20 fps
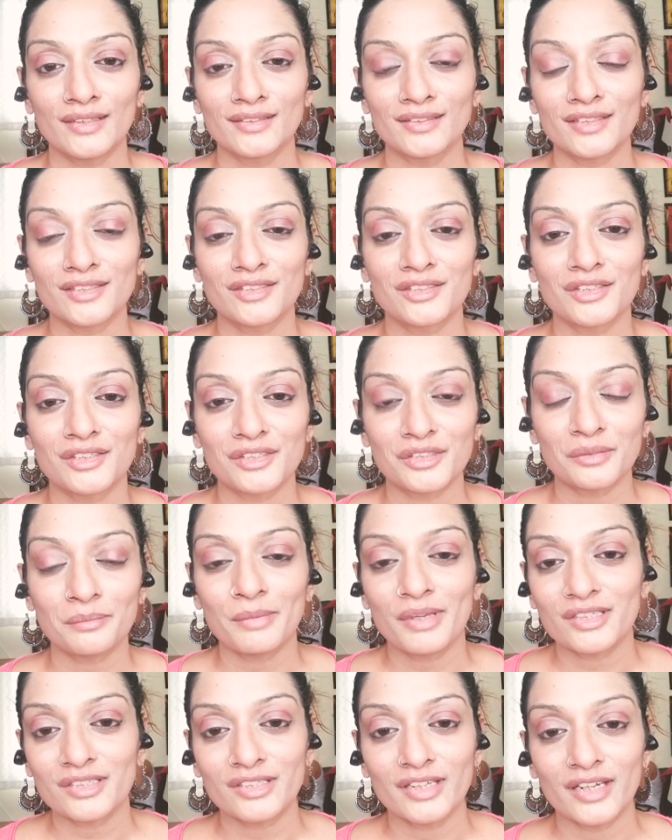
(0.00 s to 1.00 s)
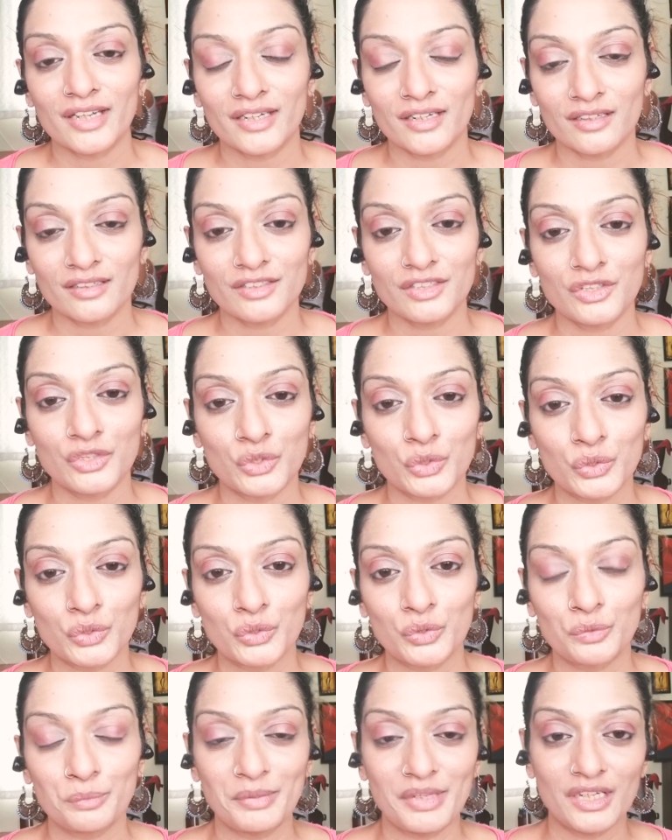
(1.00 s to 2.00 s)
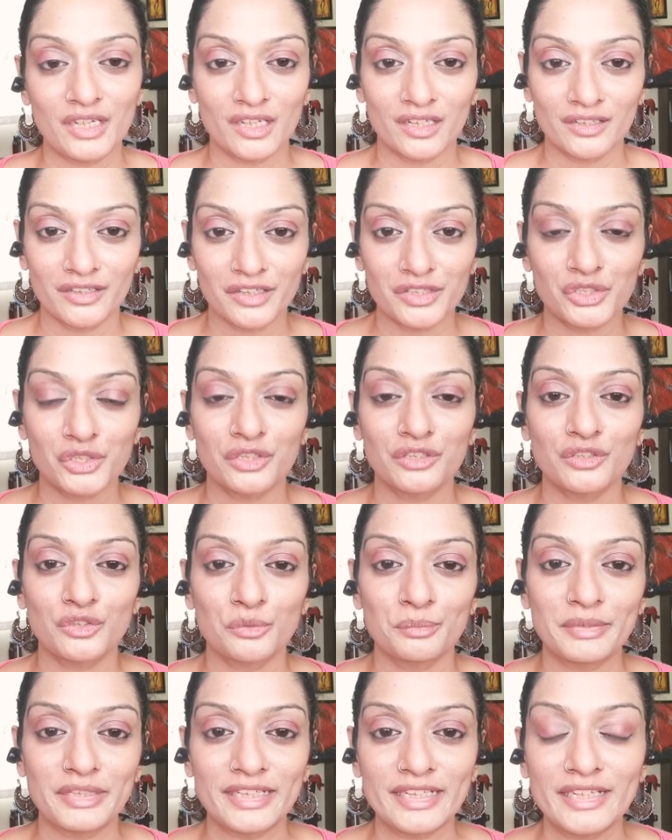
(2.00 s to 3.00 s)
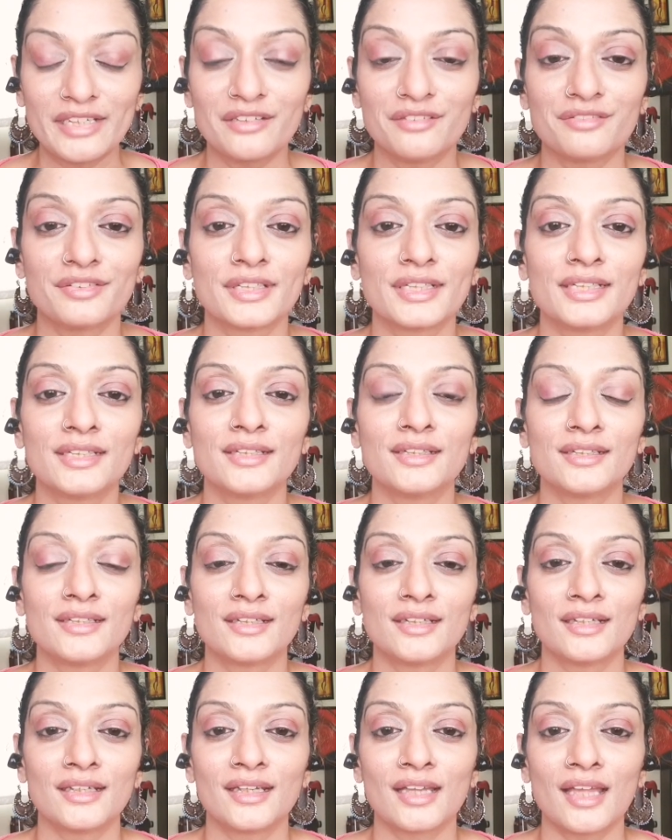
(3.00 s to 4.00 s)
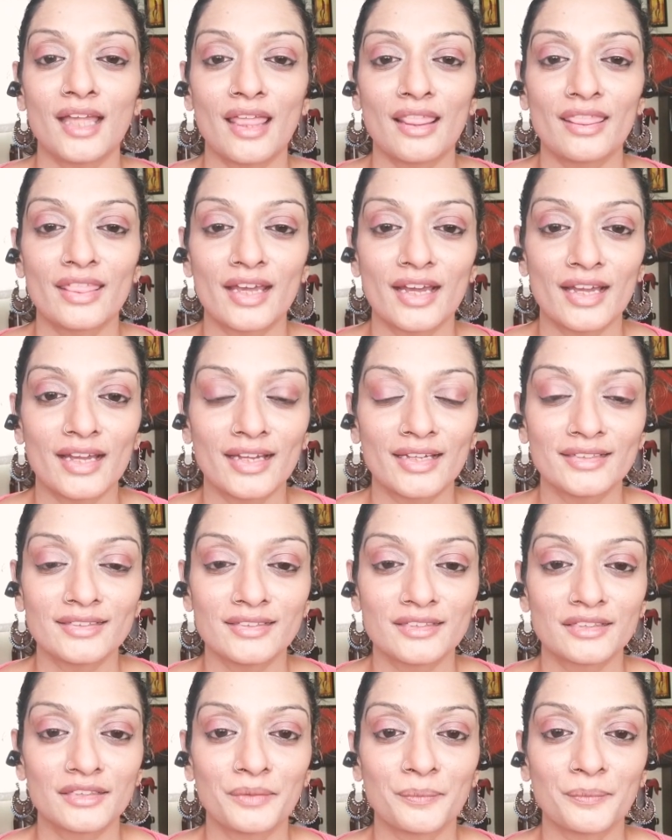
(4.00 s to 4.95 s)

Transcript: This system has led us to be conditioned to believe that